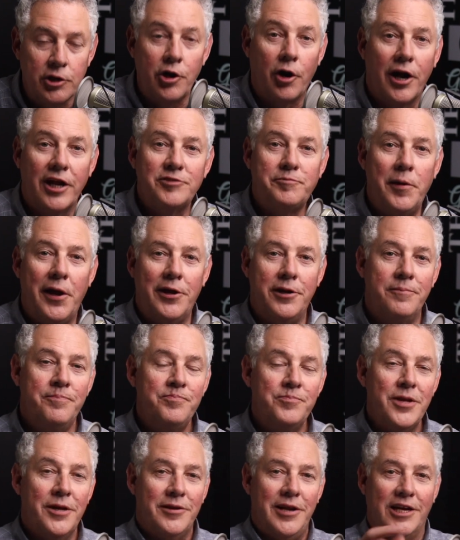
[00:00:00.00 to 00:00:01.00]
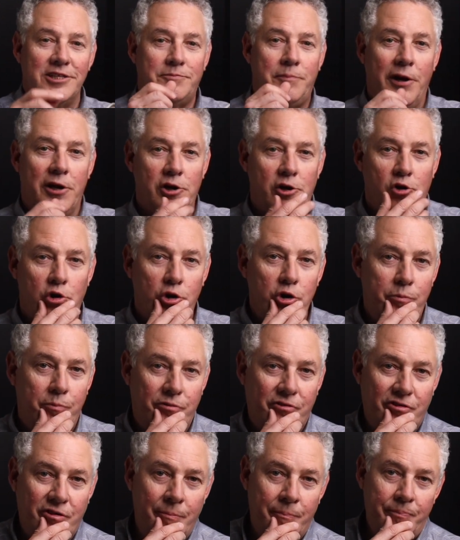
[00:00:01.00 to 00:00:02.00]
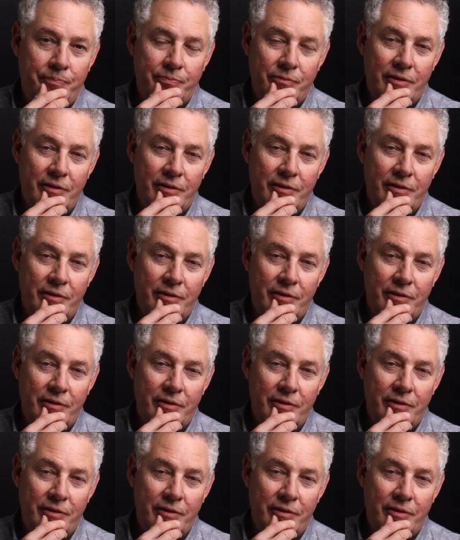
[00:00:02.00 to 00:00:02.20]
You know, there's been groups.